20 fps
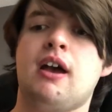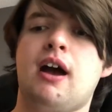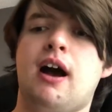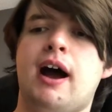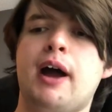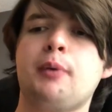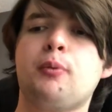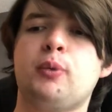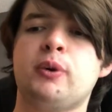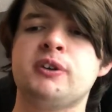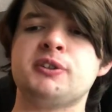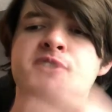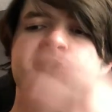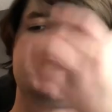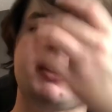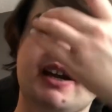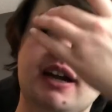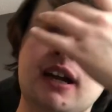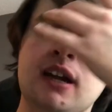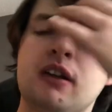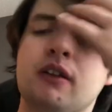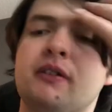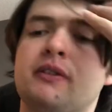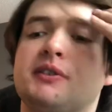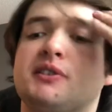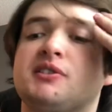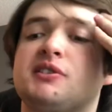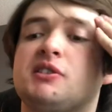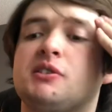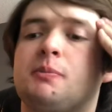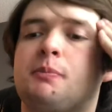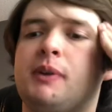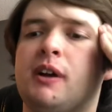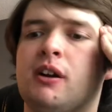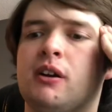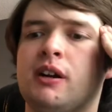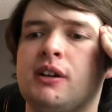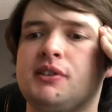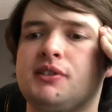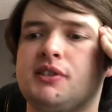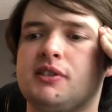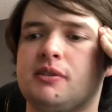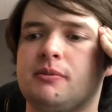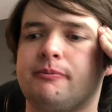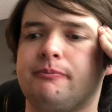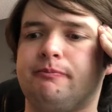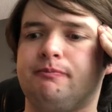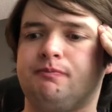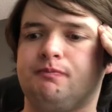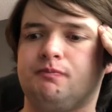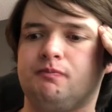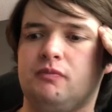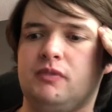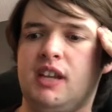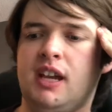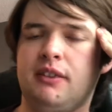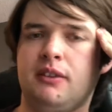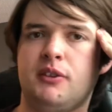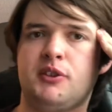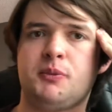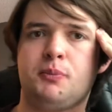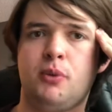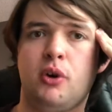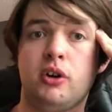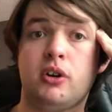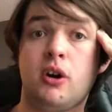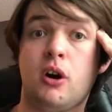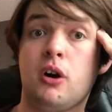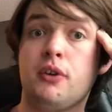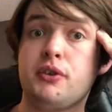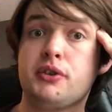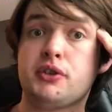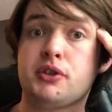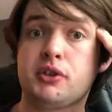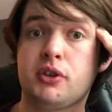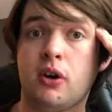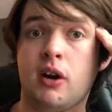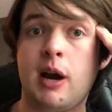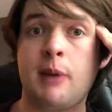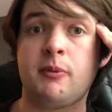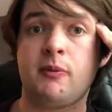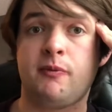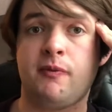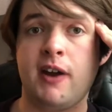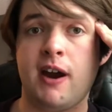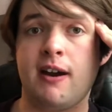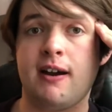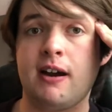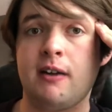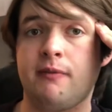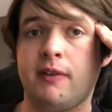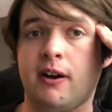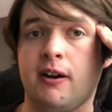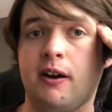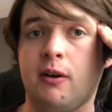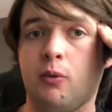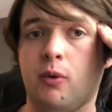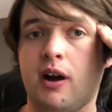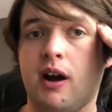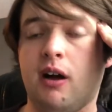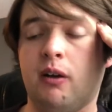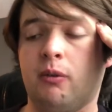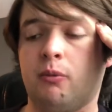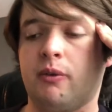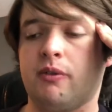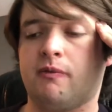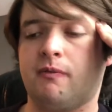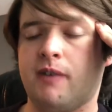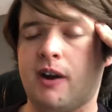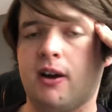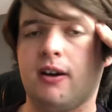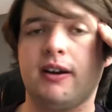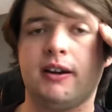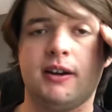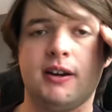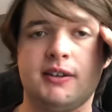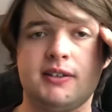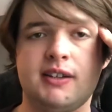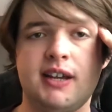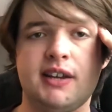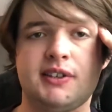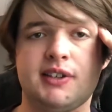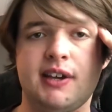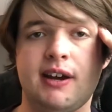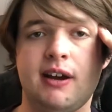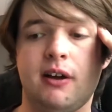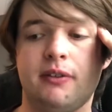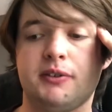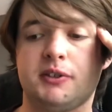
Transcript: I will say the spirits in this book are described very, very well and with very good detail.